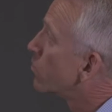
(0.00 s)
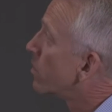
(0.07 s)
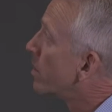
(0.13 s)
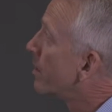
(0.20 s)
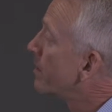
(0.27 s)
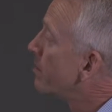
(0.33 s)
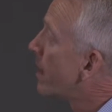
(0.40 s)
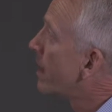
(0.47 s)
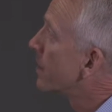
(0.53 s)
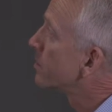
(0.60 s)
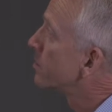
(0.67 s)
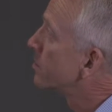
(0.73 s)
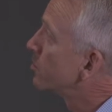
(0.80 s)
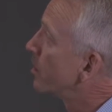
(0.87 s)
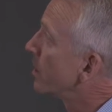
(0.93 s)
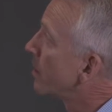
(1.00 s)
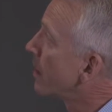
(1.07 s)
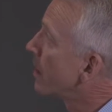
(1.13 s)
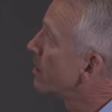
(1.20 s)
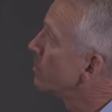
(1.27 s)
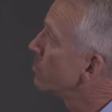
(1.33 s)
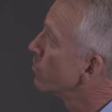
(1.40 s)
of wearing masks
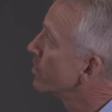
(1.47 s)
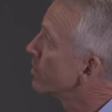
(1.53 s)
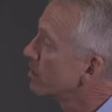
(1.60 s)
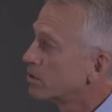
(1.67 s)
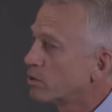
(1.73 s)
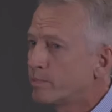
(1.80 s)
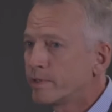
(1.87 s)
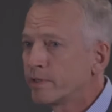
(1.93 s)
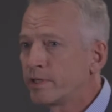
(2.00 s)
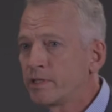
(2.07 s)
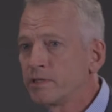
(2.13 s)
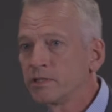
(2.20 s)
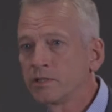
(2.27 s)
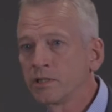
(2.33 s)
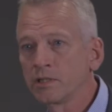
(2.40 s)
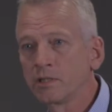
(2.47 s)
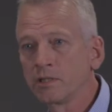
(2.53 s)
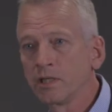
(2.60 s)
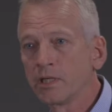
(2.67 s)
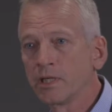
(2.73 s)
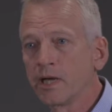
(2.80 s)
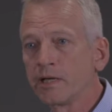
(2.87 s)
began with the nobility in the
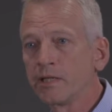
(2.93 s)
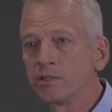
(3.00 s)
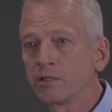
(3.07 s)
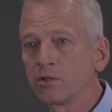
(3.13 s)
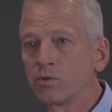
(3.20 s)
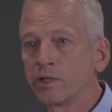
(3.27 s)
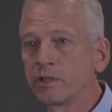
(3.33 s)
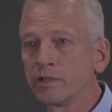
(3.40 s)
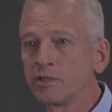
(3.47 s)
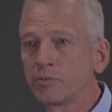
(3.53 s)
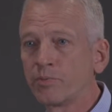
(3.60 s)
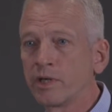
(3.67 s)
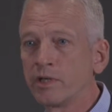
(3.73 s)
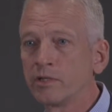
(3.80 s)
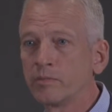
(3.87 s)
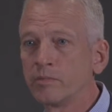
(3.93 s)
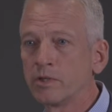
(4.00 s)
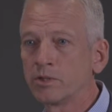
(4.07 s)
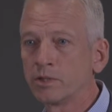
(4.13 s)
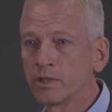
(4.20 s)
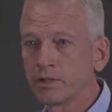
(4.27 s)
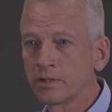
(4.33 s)
1690s. It quickly spread to
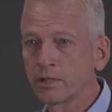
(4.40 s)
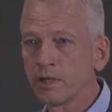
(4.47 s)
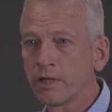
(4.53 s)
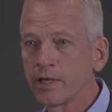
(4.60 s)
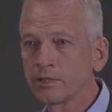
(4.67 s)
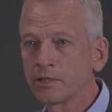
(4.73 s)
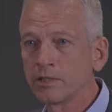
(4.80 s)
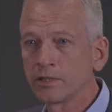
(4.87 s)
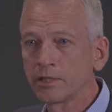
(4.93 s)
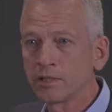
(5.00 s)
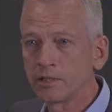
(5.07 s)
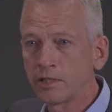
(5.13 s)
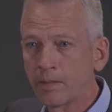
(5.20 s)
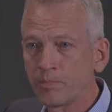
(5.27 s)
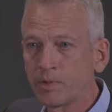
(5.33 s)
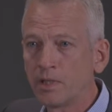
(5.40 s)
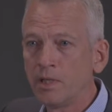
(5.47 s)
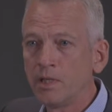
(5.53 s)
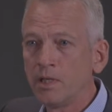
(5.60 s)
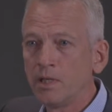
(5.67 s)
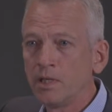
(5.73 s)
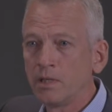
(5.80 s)
most other classes except
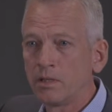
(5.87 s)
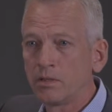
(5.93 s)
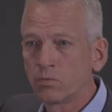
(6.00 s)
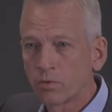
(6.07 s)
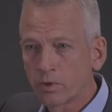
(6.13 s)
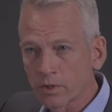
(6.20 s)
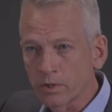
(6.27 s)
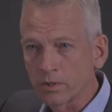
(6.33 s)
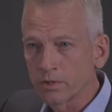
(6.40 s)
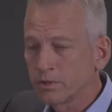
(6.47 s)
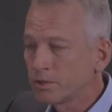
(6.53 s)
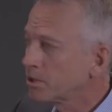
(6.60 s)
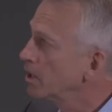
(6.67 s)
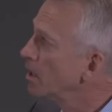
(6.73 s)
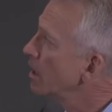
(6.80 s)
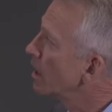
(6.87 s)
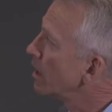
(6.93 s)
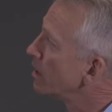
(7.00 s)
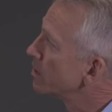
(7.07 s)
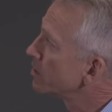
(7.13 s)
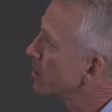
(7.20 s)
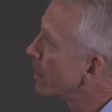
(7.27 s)
the workers.
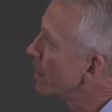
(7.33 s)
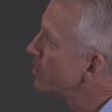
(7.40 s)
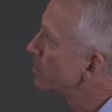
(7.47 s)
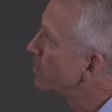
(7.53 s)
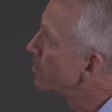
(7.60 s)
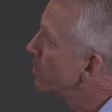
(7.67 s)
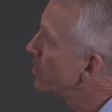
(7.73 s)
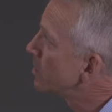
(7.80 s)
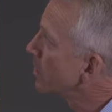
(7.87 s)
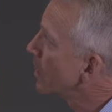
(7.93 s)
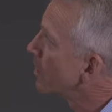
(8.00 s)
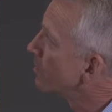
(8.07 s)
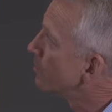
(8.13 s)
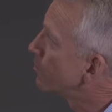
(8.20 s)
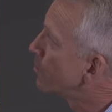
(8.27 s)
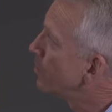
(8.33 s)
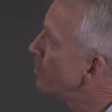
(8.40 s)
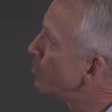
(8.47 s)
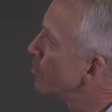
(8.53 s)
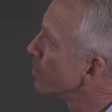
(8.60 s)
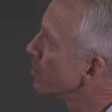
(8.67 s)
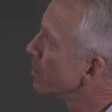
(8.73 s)
And here's a nice image of
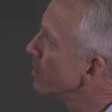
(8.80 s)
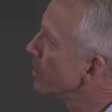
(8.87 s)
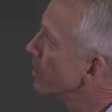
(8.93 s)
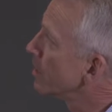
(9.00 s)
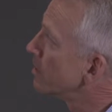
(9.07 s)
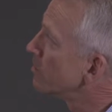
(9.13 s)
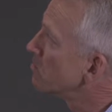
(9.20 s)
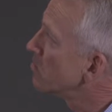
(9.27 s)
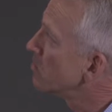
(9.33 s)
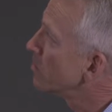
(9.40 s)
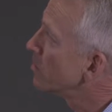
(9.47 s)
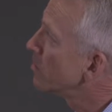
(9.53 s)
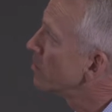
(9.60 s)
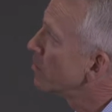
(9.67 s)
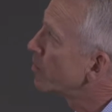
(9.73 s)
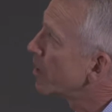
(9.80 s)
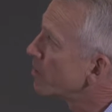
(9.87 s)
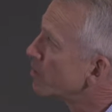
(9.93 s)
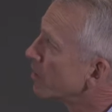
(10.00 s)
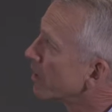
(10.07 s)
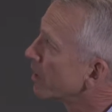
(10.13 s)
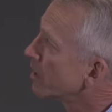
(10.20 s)
people in
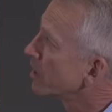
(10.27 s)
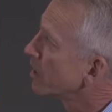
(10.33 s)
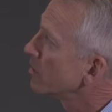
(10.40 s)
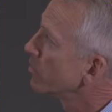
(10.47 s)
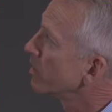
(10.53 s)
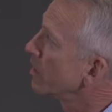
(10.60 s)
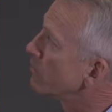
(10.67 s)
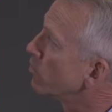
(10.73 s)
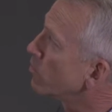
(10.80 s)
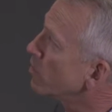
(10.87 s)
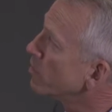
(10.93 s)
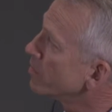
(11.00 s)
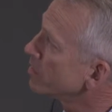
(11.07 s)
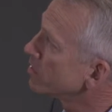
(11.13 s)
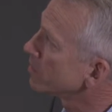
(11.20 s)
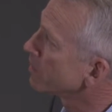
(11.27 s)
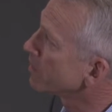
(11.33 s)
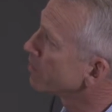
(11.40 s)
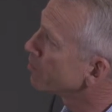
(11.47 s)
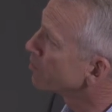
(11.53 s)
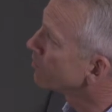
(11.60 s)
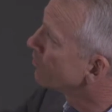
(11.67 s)
public. We have a woman
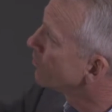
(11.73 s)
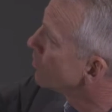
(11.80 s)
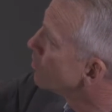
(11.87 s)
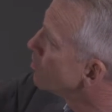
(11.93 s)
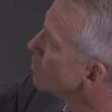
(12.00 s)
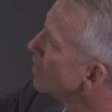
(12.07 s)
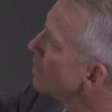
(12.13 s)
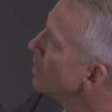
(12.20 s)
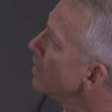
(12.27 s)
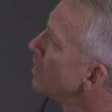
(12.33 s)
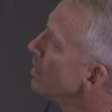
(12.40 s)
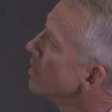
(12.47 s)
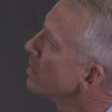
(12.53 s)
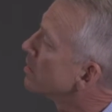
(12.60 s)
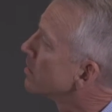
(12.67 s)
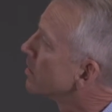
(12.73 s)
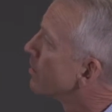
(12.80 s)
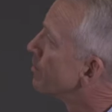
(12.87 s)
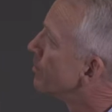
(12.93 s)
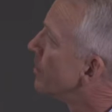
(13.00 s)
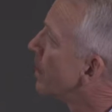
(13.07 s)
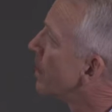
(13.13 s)
selling perfume. It's
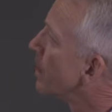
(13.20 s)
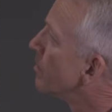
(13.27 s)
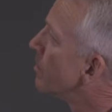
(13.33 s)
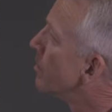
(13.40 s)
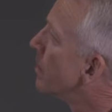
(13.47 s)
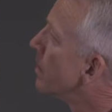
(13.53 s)
a uh,